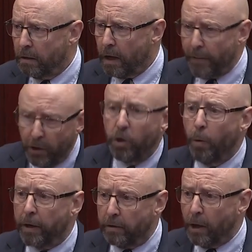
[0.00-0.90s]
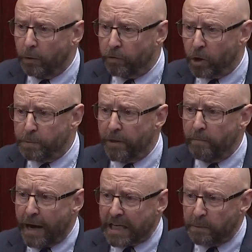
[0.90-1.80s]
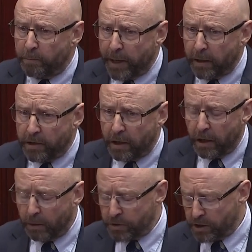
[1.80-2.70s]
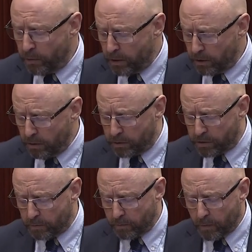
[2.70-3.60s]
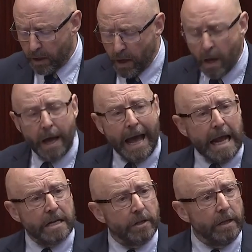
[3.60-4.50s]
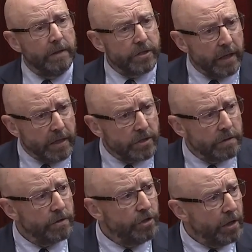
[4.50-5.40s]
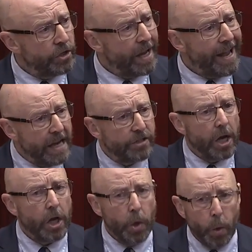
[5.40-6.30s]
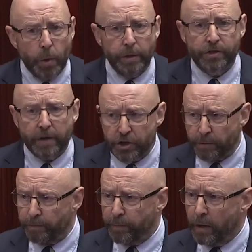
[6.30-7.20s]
And then you can work it down, of course, but the maximum penalty, and we'll see where it goes. And in this case, the judge has no discretion.